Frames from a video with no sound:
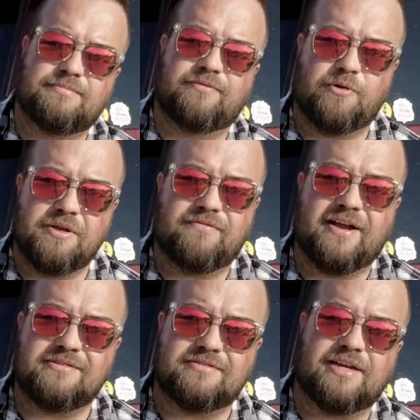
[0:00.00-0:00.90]
before you can
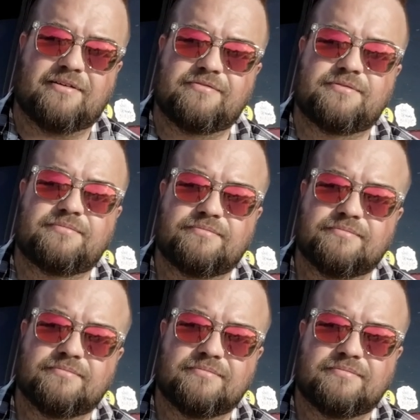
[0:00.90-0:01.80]
find yourself.
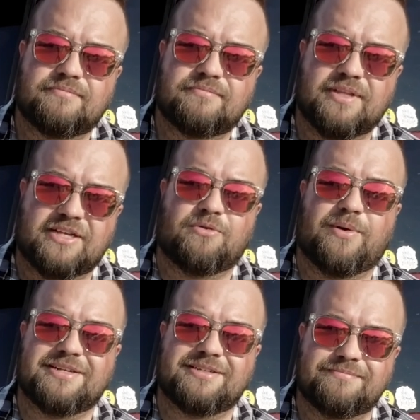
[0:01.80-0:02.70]
Thanks for
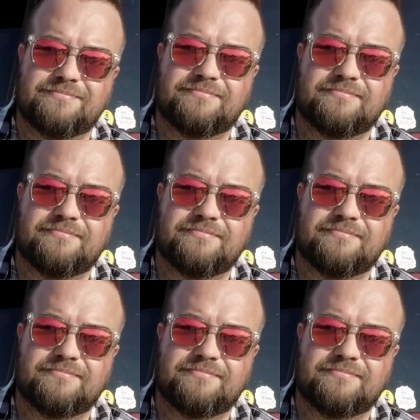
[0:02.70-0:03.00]
watching.